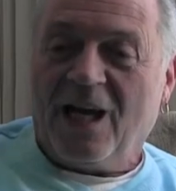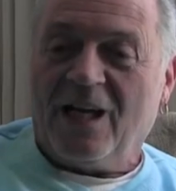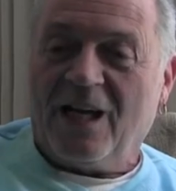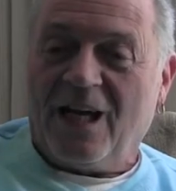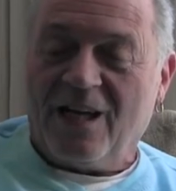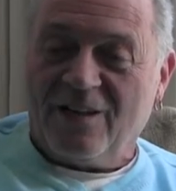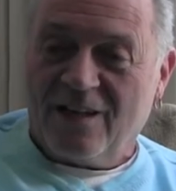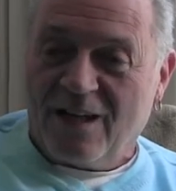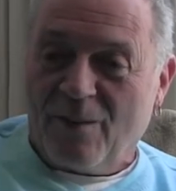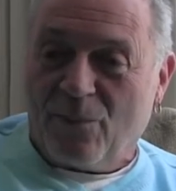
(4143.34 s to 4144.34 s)
and
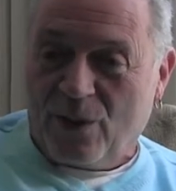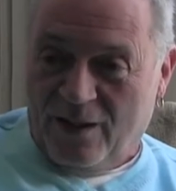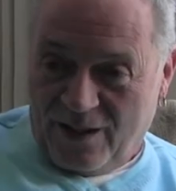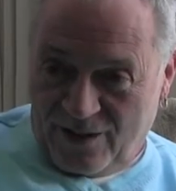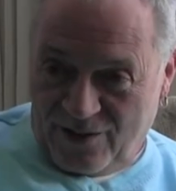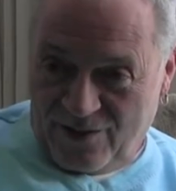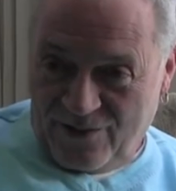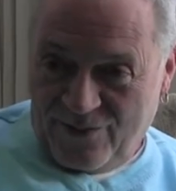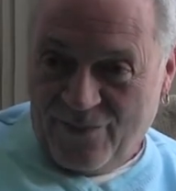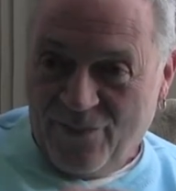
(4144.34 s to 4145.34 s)
ended up with it
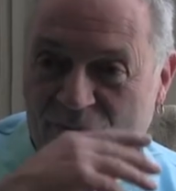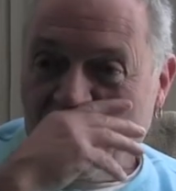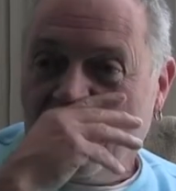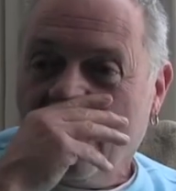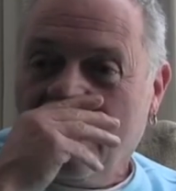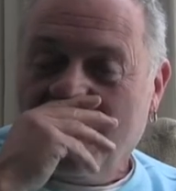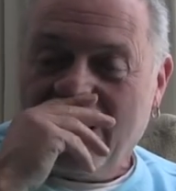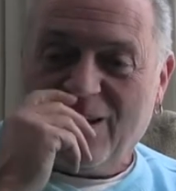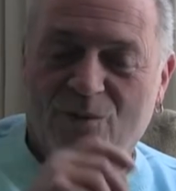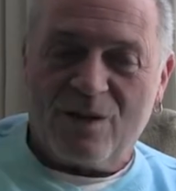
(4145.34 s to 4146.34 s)

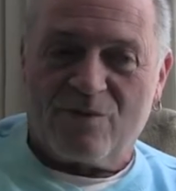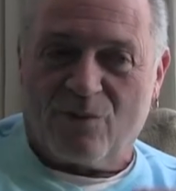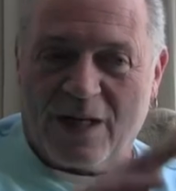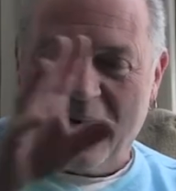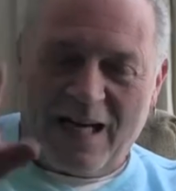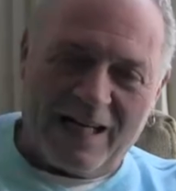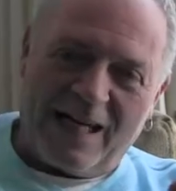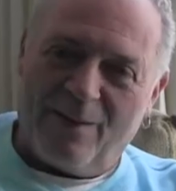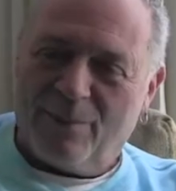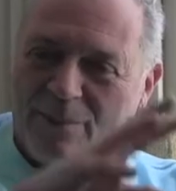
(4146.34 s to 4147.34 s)
and it was ran. I
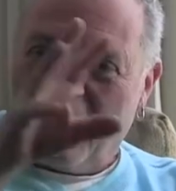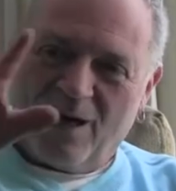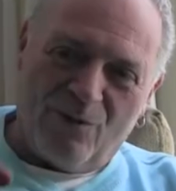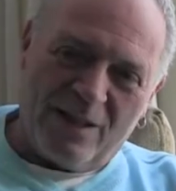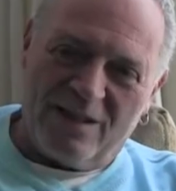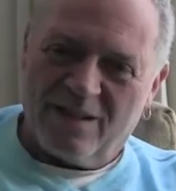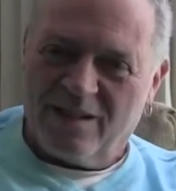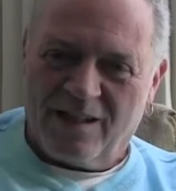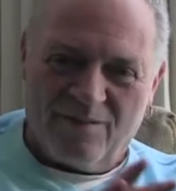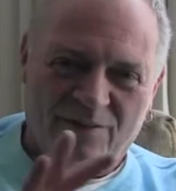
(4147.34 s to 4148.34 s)
can't remember how we did
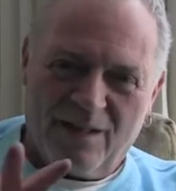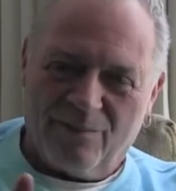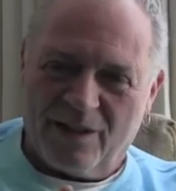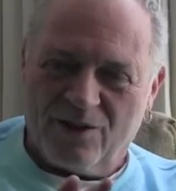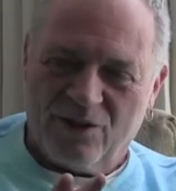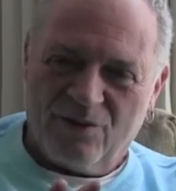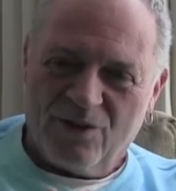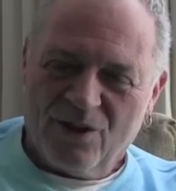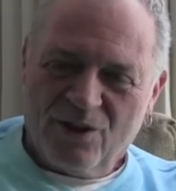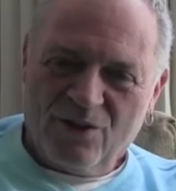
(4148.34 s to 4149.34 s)
the gift thing, but you,
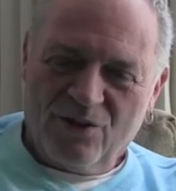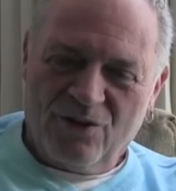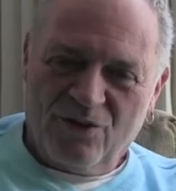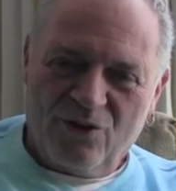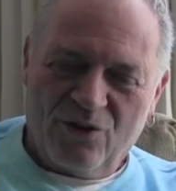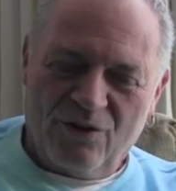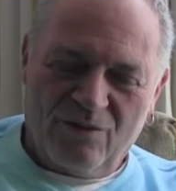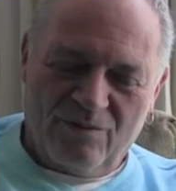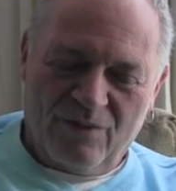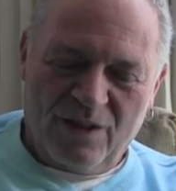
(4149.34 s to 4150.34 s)
you,
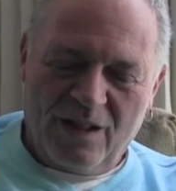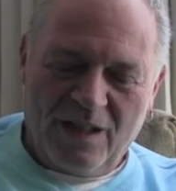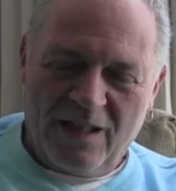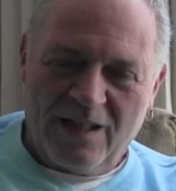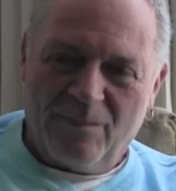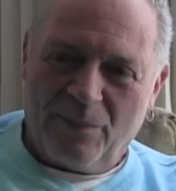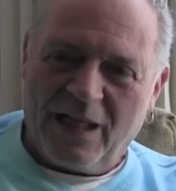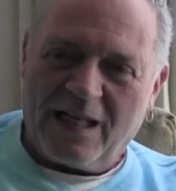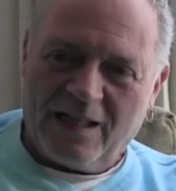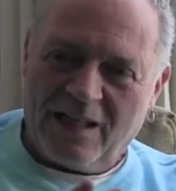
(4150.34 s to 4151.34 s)
he, he didn't
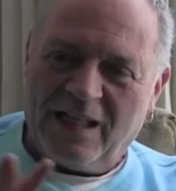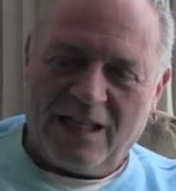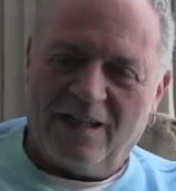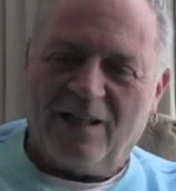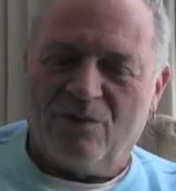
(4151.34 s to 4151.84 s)
pick it in the end.